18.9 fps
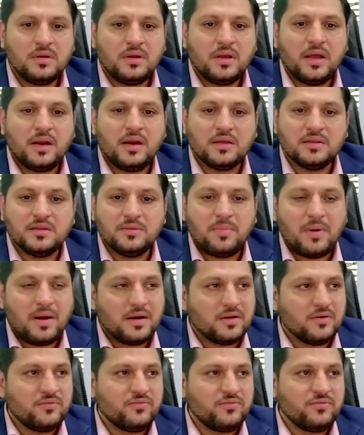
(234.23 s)
and other
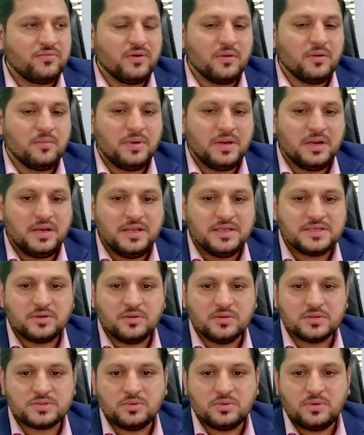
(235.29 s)
part of Middle East
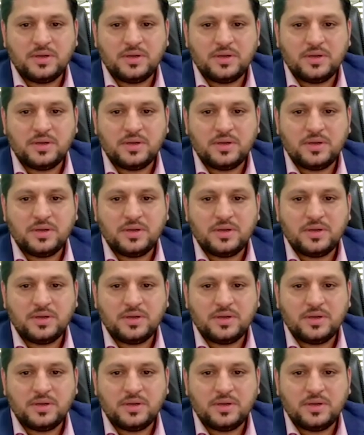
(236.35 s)
also.